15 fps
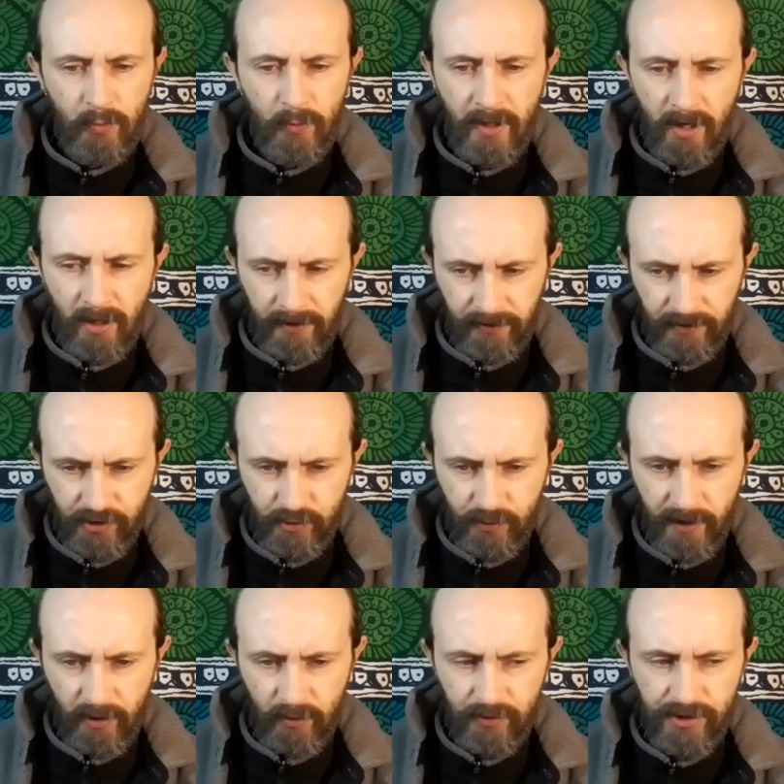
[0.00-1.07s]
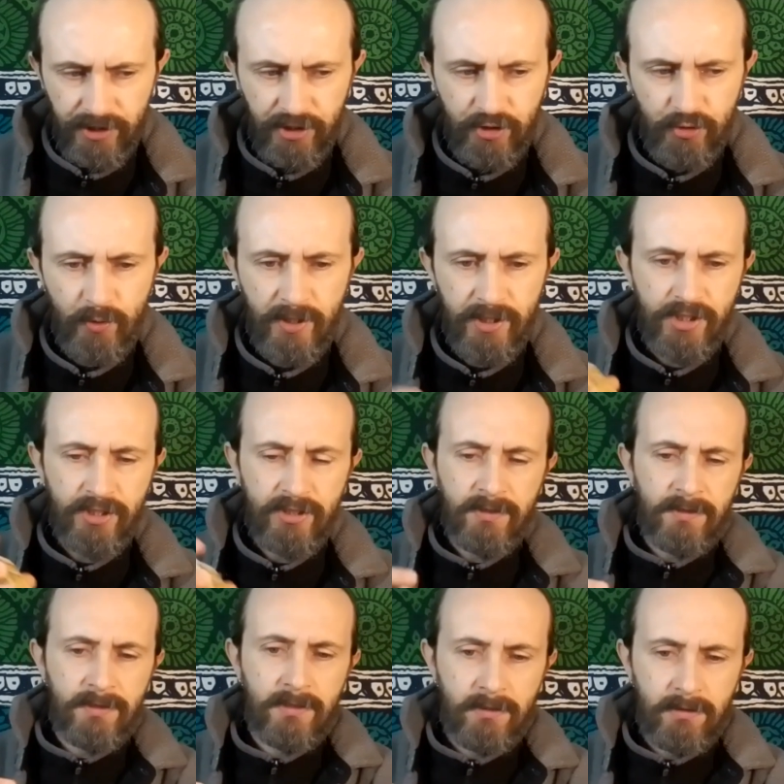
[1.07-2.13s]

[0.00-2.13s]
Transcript: regarding the shooting or situation?